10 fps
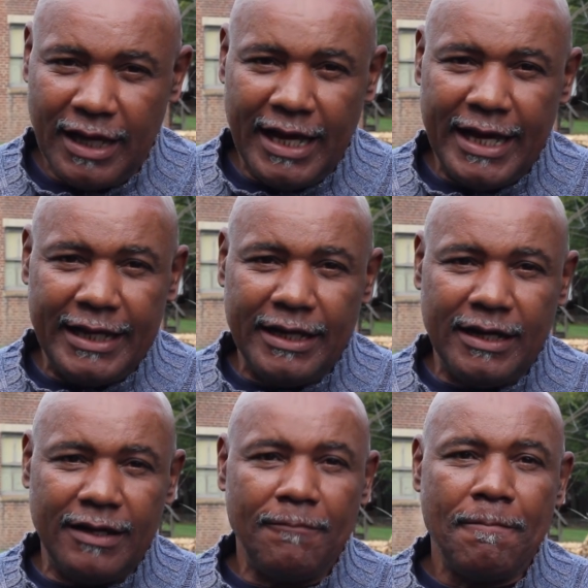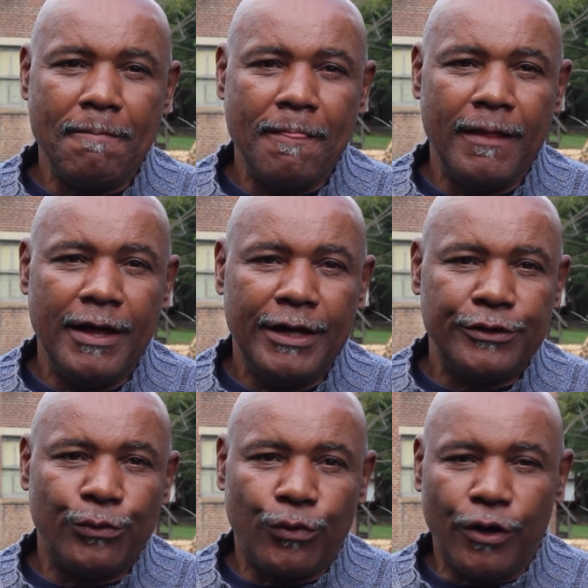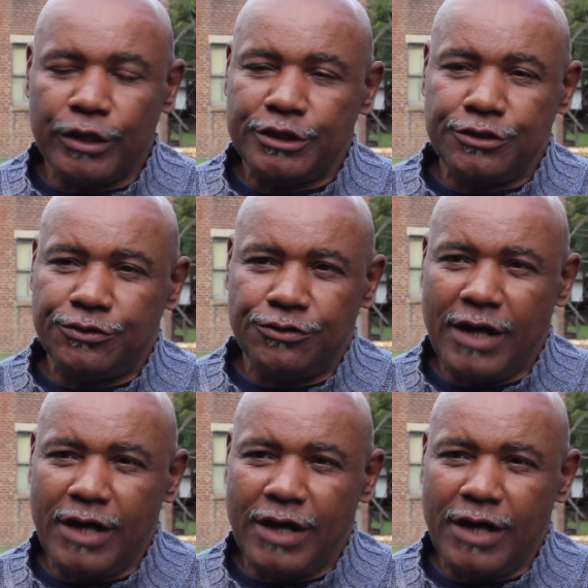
and the work just